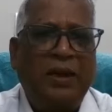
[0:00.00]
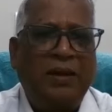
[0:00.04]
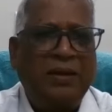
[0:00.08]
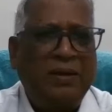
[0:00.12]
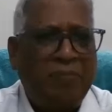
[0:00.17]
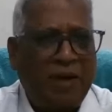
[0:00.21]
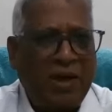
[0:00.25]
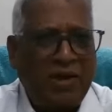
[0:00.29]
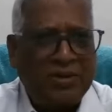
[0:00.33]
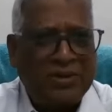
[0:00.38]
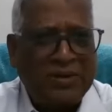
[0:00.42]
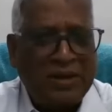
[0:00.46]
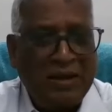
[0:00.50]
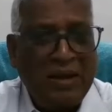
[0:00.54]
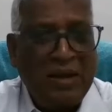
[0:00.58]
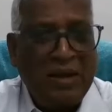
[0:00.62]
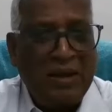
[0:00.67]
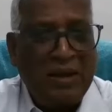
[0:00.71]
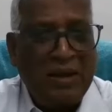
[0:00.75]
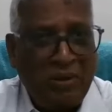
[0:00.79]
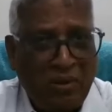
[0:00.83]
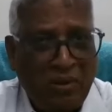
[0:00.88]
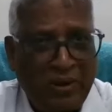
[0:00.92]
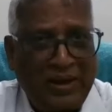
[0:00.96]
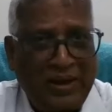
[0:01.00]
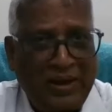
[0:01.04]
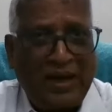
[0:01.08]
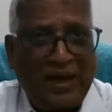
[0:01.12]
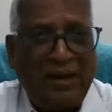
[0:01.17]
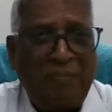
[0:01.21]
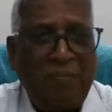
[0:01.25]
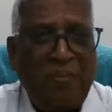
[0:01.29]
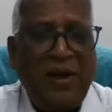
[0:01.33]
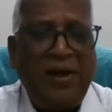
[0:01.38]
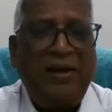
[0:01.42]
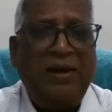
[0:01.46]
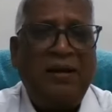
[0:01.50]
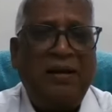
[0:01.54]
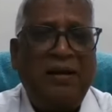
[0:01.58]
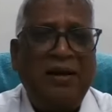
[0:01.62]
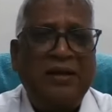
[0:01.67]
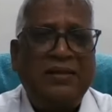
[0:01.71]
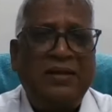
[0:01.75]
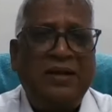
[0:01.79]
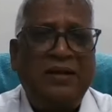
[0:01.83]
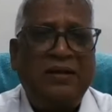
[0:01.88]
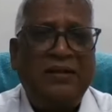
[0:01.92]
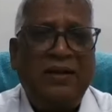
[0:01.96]
because Lohia repeatedly
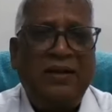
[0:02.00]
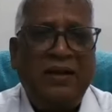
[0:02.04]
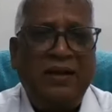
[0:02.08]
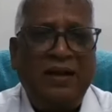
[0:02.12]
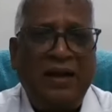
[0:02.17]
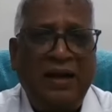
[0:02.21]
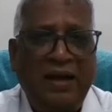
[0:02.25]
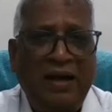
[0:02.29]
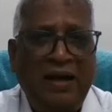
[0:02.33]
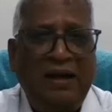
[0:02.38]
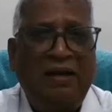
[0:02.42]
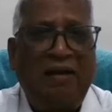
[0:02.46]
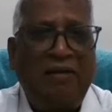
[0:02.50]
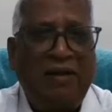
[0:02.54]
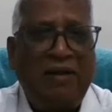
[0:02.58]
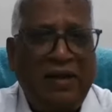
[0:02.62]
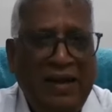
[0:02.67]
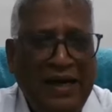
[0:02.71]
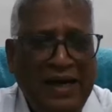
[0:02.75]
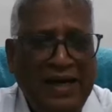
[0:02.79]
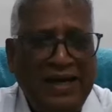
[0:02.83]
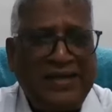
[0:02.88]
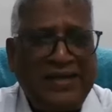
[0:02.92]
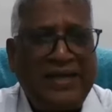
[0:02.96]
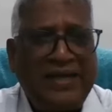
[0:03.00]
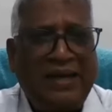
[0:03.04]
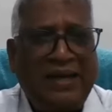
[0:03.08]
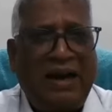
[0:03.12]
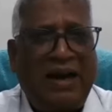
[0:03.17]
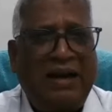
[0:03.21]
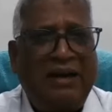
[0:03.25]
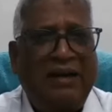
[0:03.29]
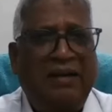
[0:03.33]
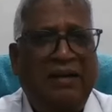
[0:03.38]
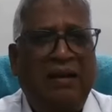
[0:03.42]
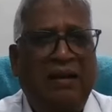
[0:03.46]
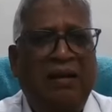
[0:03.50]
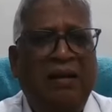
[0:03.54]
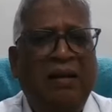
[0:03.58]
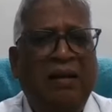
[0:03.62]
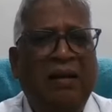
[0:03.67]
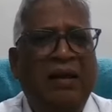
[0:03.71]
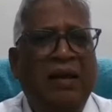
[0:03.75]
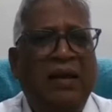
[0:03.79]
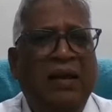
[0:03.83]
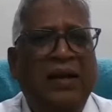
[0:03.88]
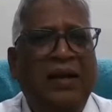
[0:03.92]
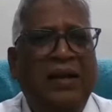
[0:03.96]
said that India needs a radical
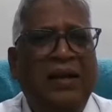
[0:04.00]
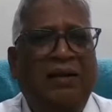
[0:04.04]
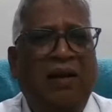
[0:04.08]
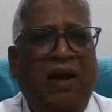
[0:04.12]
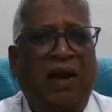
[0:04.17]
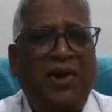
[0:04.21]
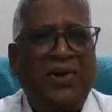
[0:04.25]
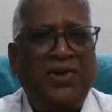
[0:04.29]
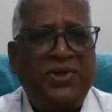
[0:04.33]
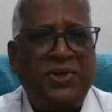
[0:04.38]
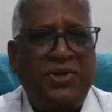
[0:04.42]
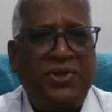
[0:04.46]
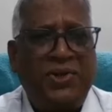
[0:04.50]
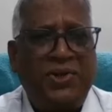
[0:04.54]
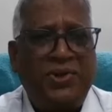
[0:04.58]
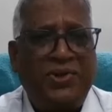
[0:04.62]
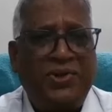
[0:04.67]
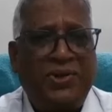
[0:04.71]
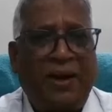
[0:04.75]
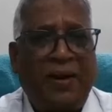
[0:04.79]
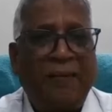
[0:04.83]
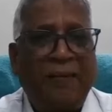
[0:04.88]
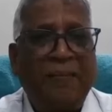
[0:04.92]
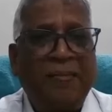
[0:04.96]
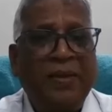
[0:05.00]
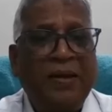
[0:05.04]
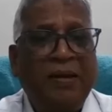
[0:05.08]
reconstitution.